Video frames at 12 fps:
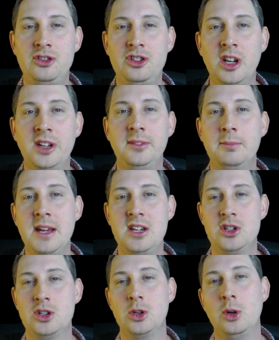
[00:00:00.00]
just make
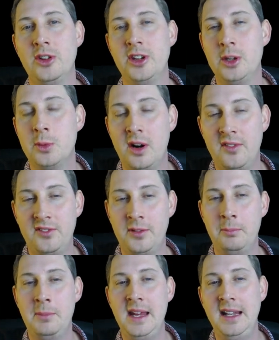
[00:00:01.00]
sure that you are
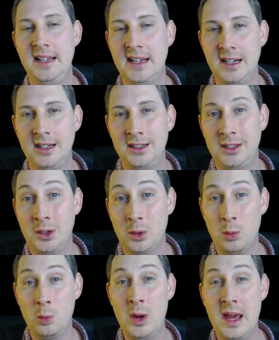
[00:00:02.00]
familiar
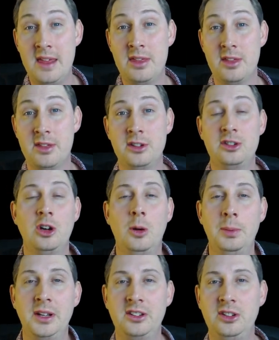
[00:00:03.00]
with the
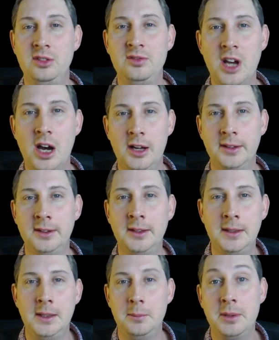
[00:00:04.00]
topics you've done,
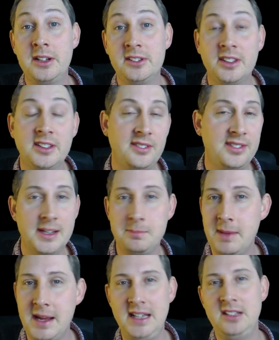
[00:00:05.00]
because as I've said
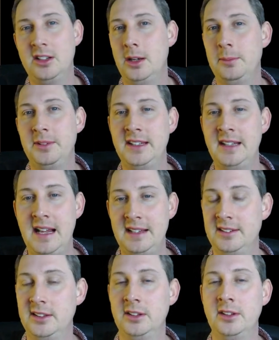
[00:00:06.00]
many times in
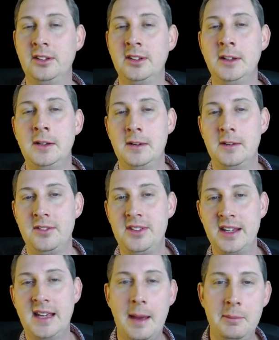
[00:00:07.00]
lessons, the
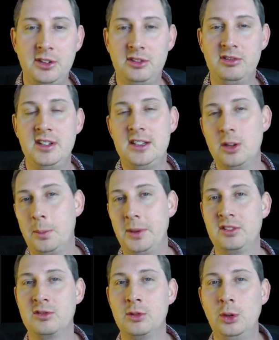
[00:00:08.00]
chemistry
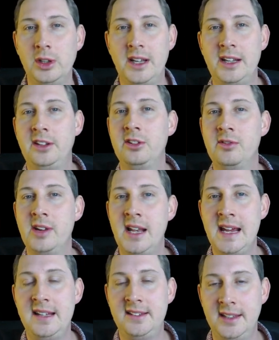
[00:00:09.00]
topics are all
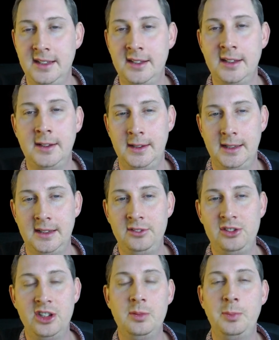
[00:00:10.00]
interrelated, and
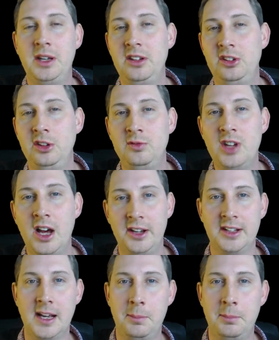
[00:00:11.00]
just because you've done
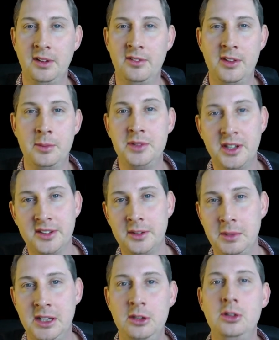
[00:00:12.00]
a couple of them doesn't
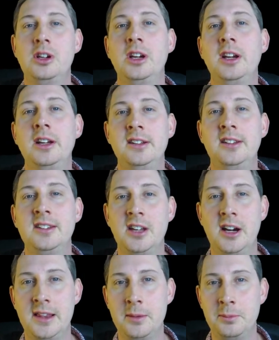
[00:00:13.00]
mean you can
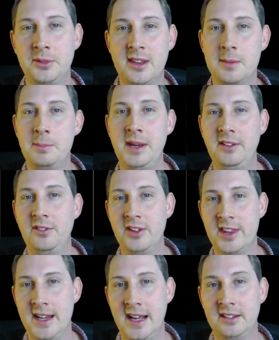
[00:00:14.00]
consign them to the bin for
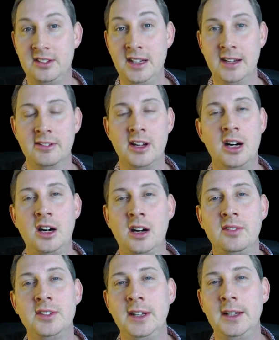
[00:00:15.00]
the next year and a
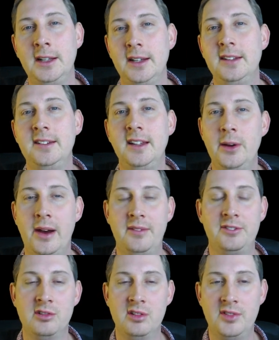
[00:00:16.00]
half until you have
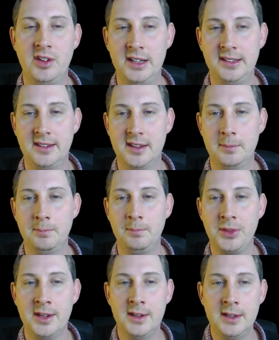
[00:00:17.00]
to revise them.
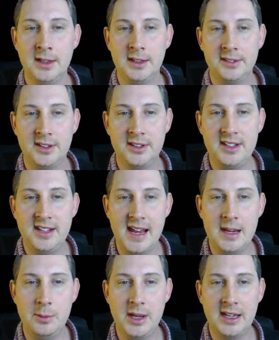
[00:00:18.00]
So
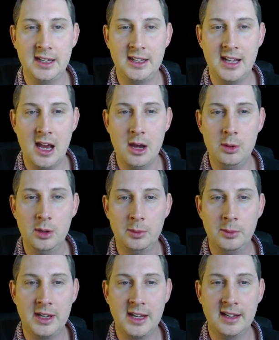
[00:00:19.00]
today we're going to go and
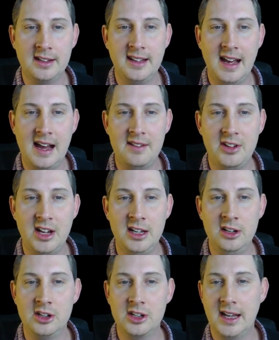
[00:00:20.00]
we're going to have a
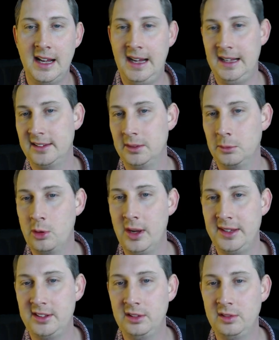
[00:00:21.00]
look at some
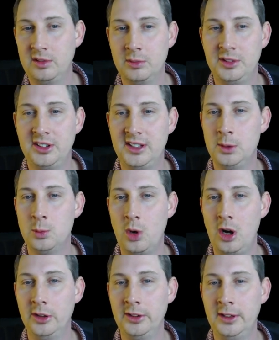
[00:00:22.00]
questions from
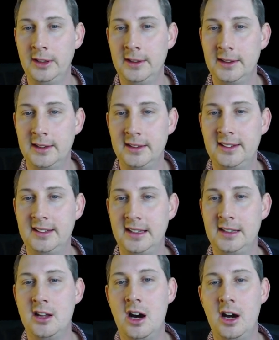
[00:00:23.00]
C1 and
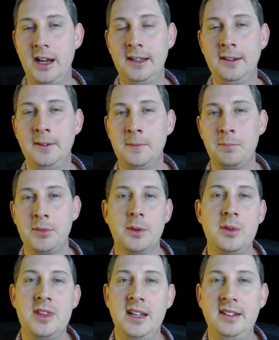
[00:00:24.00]
C9,
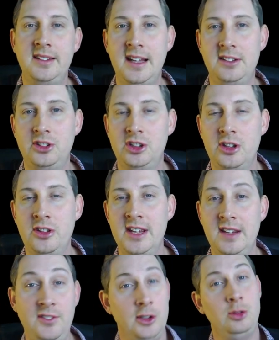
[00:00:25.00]
with the intention that
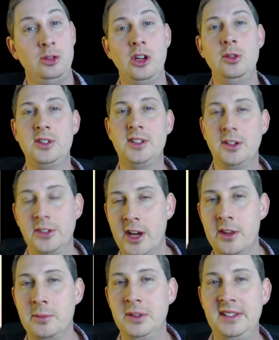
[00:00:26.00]
if you do still know
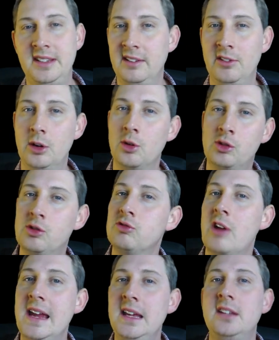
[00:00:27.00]
the material,
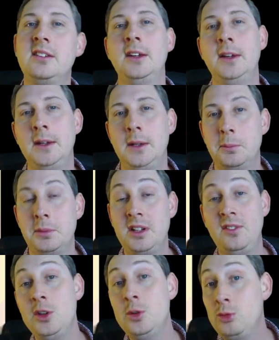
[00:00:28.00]
great, but
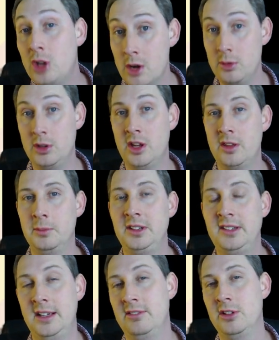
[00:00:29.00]
if you don't know the
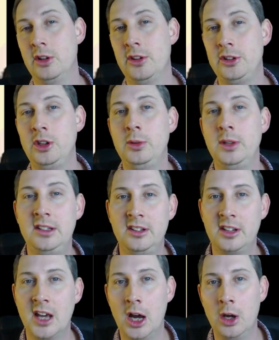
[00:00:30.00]
material, then you need to
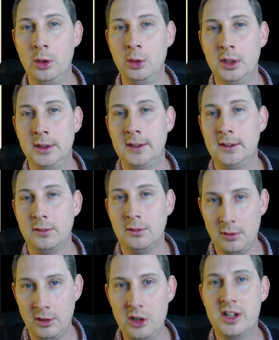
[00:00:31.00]
go
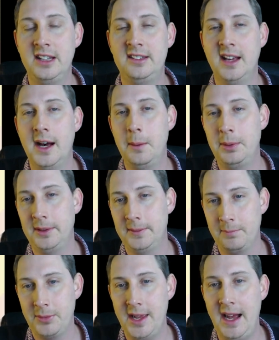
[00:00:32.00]
look it up
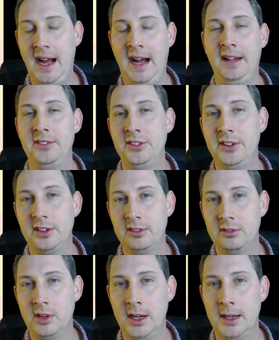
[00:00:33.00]
and
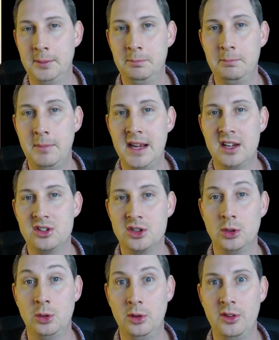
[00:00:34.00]
make
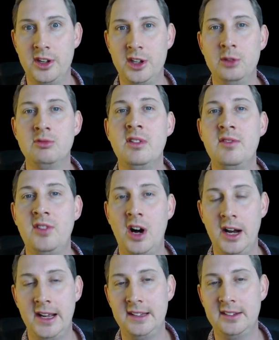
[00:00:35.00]
sure that you
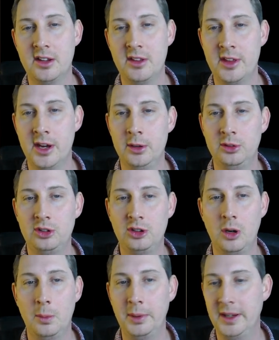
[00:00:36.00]
revise those
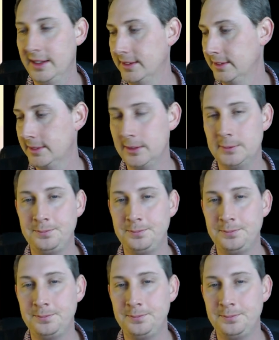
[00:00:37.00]
topics.